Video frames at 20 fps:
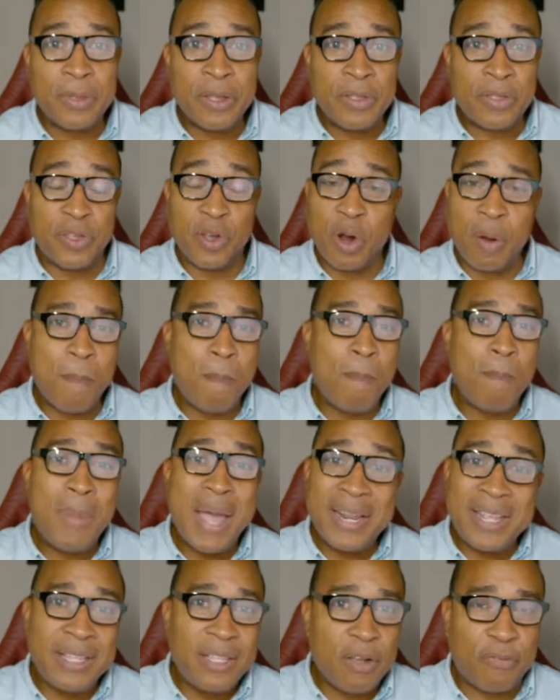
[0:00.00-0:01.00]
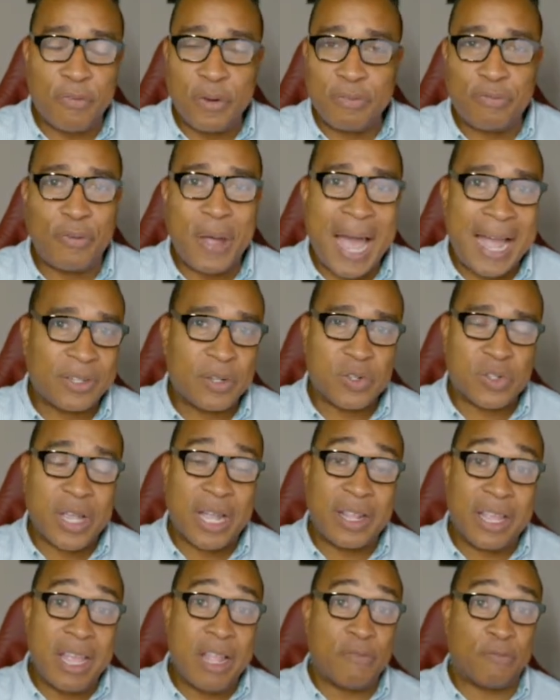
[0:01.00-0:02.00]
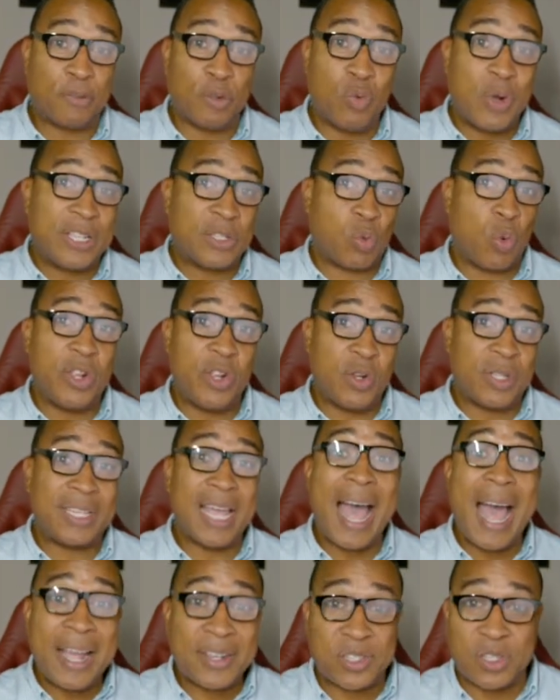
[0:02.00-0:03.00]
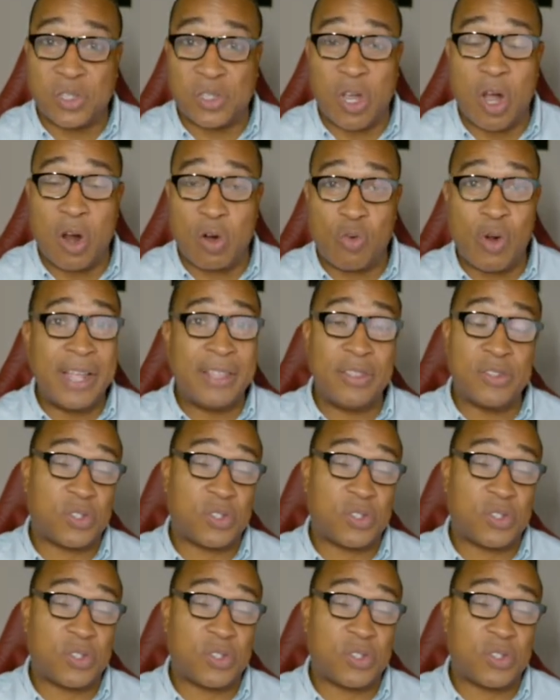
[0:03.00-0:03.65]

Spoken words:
There are many different factors that influence what your taxes are, right?